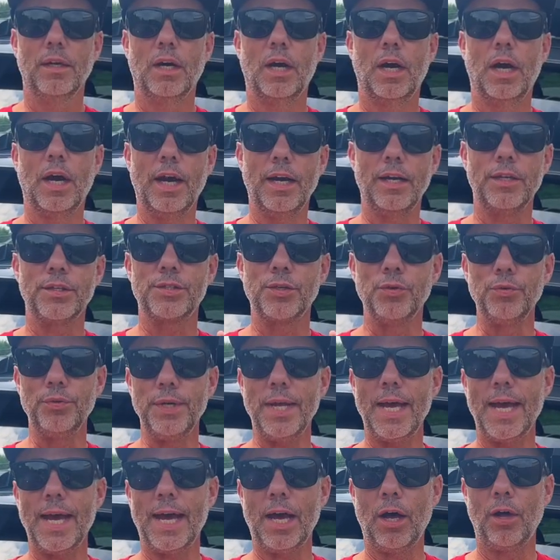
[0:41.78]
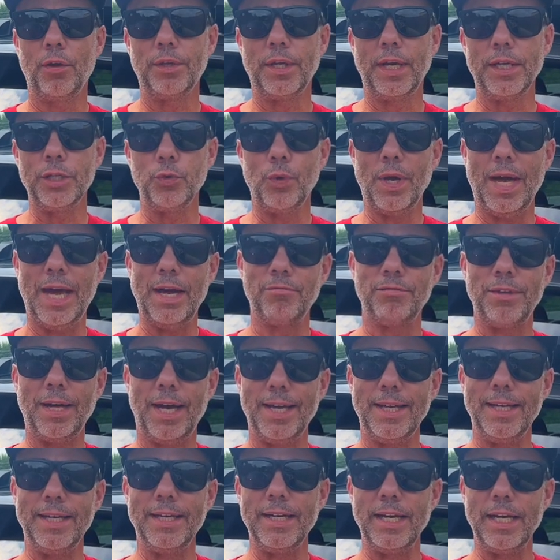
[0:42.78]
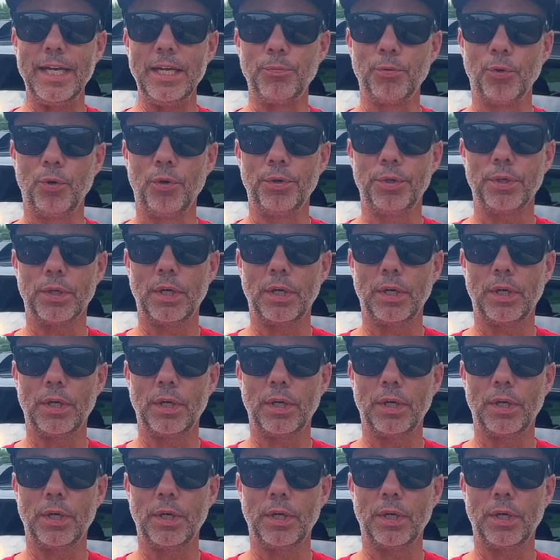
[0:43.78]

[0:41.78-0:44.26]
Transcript: All right, so now that you have that enabled,